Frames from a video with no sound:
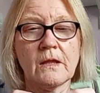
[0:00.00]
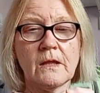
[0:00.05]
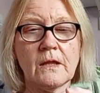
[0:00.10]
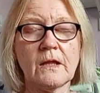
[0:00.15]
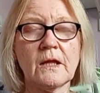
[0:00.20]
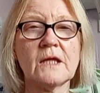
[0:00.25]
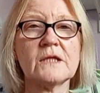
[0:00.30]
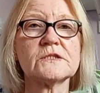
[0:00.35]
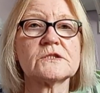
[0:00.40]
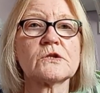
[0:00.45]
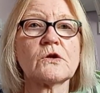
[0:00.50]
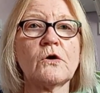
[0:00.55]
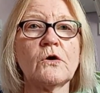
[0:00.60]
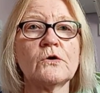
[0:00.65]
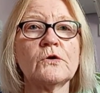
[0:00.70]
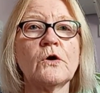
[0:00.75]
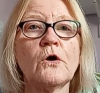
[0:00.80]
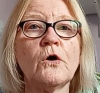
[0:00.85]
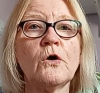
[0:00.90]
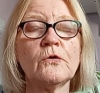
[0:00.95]
has
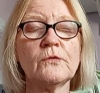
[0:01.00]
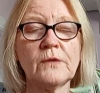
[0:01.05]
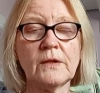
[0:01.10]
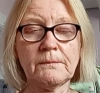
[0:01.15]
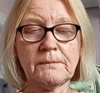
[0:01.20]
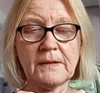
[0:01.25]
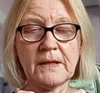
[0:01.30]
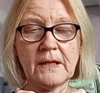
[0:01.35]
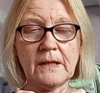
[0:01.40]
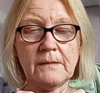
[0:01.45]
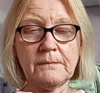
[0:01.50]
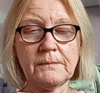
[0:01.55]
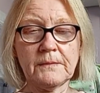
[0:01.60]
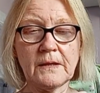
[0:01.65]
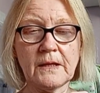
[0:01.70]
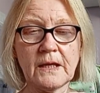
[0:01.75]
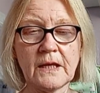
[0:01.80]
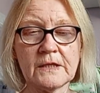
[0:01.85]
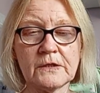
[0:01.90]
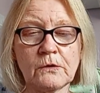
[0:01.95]
gone on the bib.
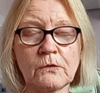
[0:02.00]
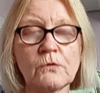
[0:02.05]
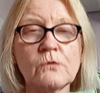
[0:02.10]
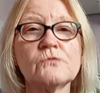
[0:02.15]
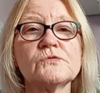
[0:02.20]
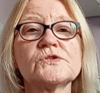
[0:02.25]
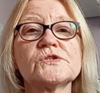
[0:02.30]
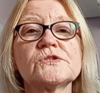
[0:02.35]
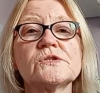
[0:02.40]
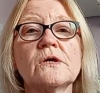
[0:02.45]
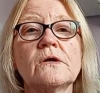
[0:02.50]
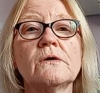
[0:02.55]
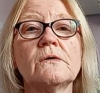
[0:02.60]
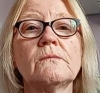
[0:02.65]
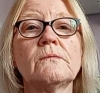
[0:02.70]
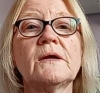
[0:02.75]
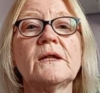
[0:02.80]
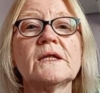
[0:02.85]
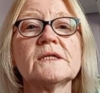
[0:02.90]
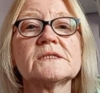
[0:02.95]
And also,
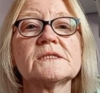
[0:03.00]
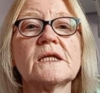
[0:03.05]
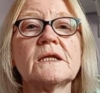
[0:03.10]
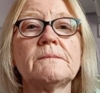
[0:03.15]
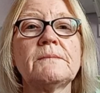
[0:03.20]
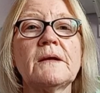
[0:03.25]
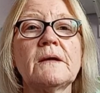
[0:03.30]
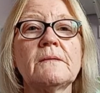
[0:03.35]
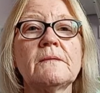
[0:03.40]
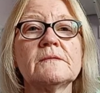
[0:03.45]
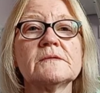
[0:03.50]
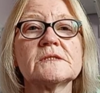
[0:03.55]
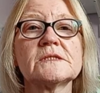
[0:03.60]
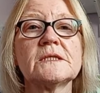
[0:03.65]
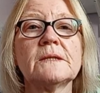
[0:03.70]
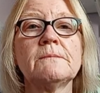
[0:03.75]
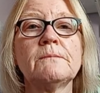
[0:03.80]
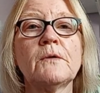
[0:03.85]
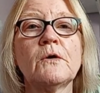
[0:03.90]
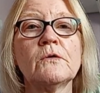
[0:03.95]
when I said about
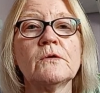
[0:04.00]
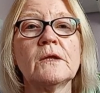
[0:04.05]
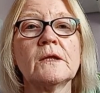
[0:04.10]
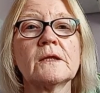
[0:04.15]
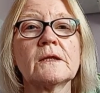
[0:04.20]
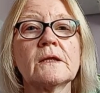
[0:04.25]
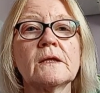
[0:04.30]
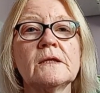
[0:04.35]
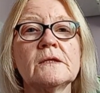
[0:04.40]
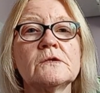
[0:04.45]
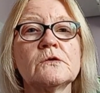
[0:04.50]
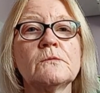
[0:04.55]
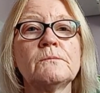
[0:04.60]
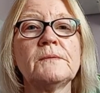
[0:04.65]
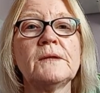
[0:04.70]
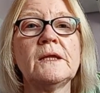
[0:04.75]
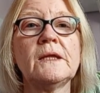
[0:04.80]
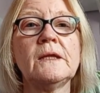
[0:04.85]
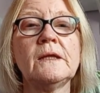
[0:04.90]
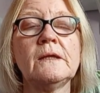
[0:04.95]
symbolic, it will
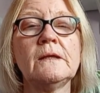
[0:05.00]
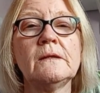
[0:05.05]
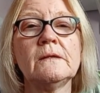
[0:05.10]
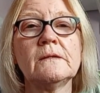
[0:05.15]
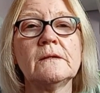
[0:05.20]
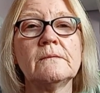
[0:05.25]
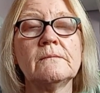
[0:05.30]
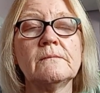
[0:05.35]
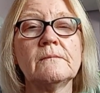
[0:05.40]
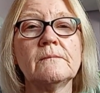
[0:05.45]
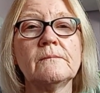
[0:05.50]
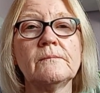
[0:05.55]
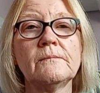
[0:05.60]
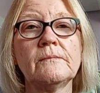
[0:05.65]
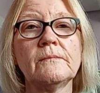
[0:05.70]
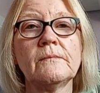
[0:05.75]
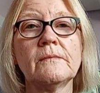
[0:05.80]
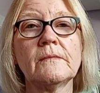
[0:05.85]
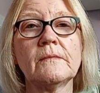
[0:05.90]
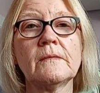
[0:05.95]
be
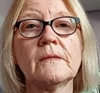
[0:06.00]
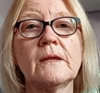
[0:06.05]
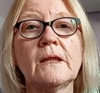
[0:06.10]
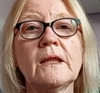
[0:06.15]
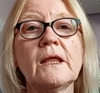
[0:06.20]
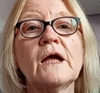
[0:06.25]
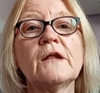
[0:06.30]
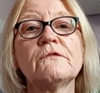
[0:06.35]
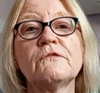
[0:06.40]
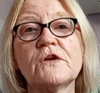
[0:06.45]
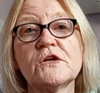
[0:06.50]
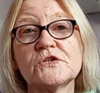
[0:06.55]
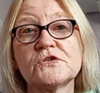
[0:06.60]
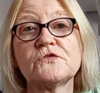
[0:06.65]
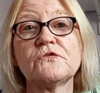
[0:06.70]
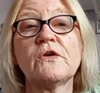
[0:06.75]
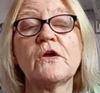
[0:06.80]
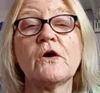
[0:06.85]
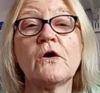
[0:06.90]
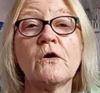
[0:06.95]
the
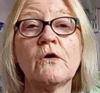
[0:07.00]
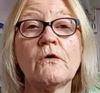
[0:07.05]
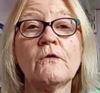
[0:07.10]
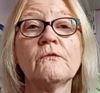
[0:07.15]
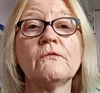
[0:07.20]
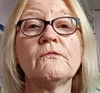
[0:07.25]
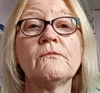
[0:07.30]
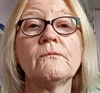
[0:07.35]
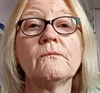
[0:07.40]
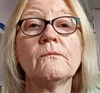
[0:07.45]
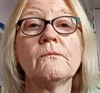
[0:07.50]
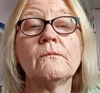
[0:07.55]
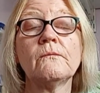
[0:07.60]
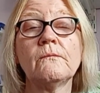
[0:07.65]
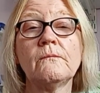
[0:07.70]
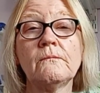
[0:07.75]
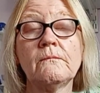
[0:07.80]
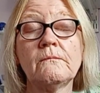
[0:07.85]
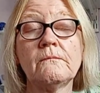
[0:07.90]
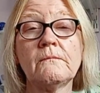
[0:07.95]
anniversary of
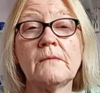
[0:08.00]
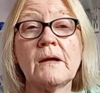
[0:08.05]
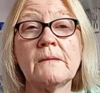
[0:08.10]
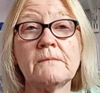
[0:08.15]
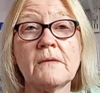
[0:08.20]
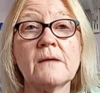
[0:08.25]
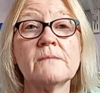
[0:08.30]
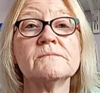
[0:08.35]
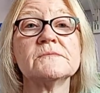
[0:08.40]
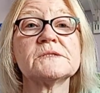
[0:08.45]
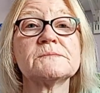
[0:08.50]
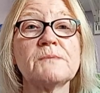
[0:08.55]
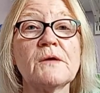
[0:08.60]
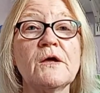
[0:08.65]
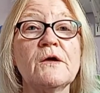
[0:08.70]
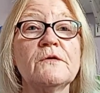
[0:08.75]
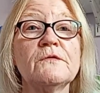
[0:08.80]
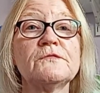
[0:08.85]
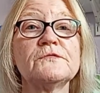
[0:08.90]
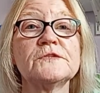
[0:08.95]
my mum's
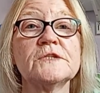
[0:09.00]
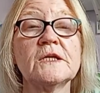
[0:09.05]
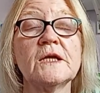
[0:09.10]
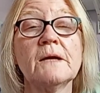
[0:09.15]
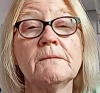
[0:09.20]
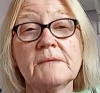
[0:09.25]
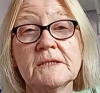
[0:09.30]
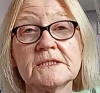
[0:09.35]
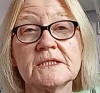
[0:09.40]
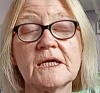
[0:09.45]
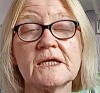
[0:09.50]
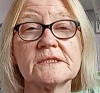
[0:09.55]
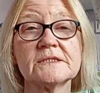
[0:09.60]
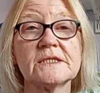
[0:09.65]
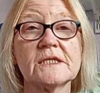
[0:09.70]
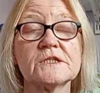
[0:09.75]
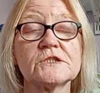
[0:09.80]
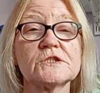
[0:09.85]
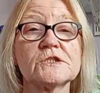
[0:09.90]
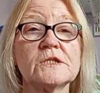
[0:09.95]
birthday and my dad's
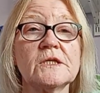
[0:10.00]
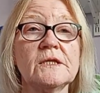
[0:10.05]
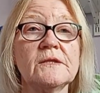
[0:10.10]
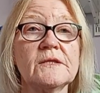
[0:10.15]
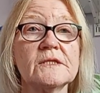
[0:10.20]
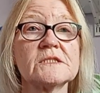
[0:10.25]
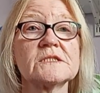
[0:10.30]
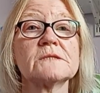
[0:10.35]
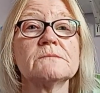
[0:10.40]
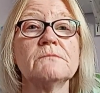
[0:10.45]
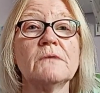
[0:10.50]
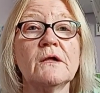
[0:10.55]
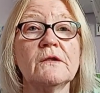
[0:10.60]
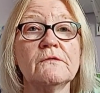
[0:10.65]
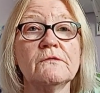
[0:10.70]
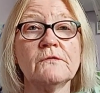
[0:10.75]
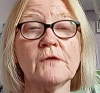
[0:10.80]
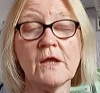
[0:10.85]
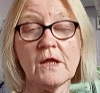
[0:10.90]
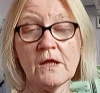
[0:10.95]
actually this month.